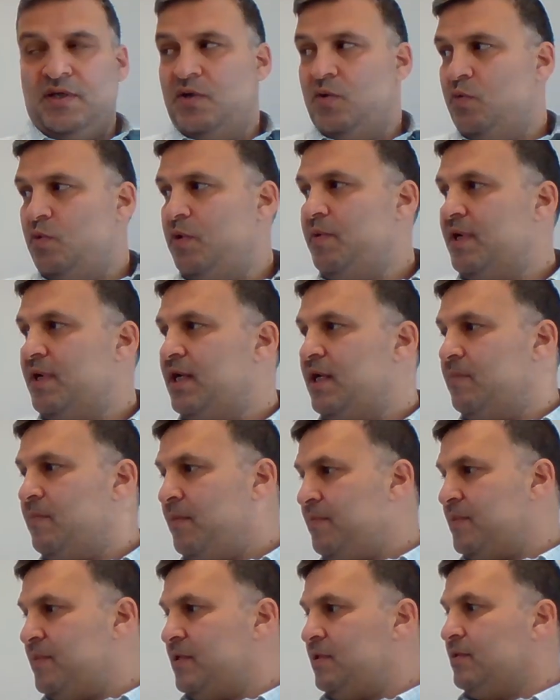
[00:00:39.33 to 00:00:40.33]
We will
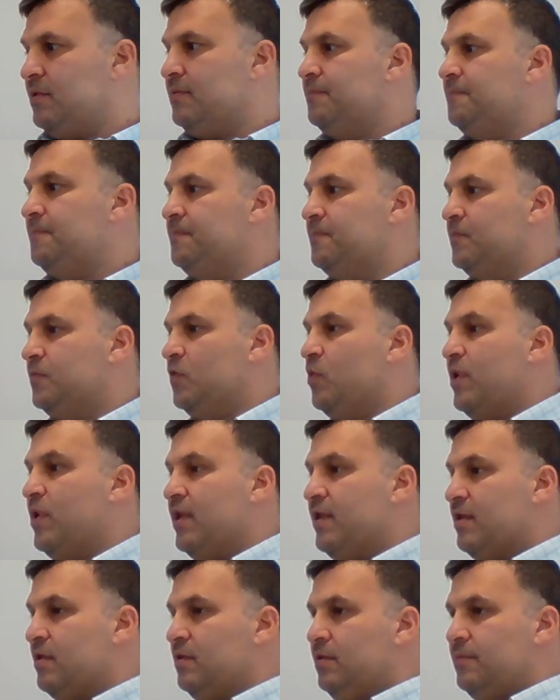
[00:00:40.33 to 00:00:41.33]
remember
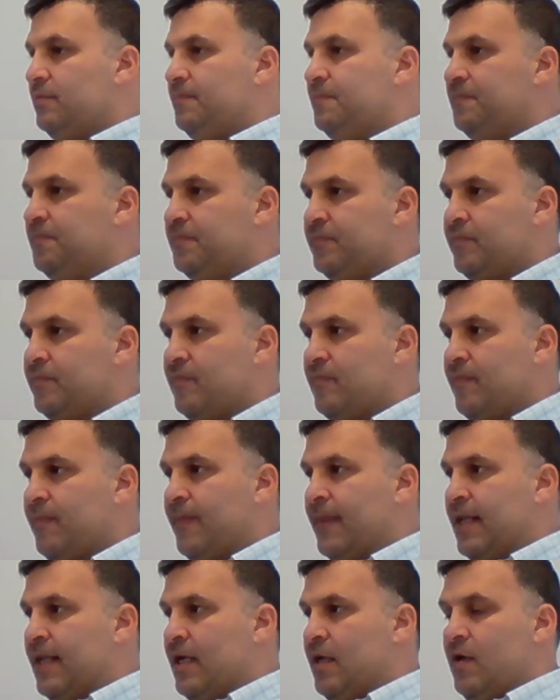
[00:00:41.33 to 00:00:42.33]
together
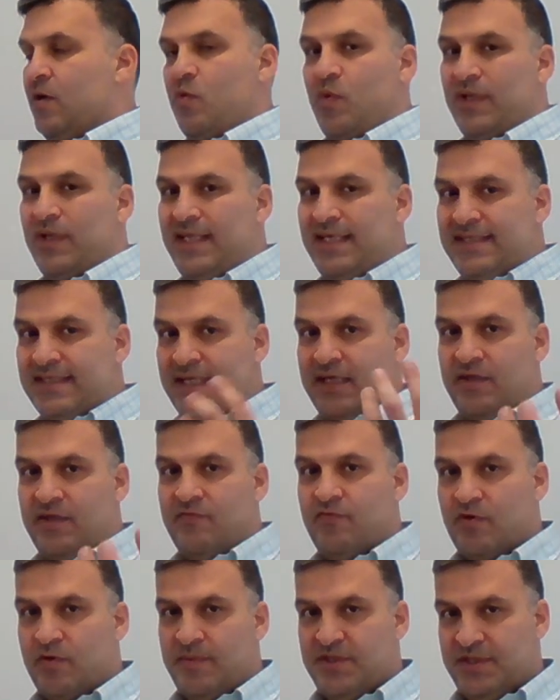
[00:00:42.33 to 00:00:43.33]
what is an
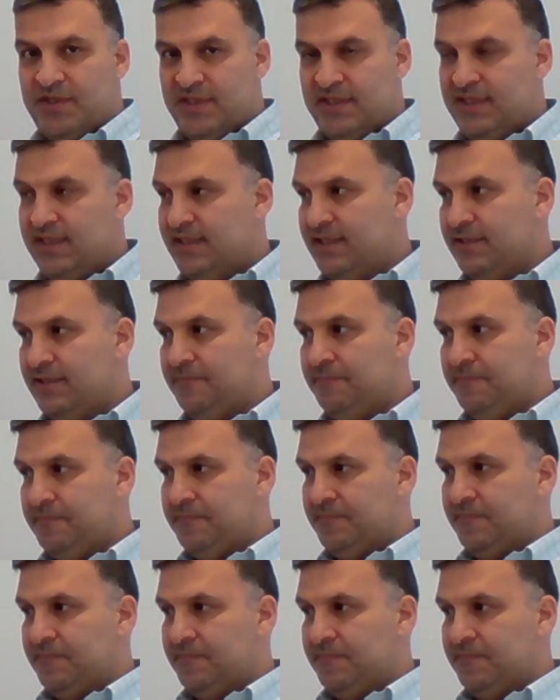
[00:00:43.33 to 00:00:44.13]
information system.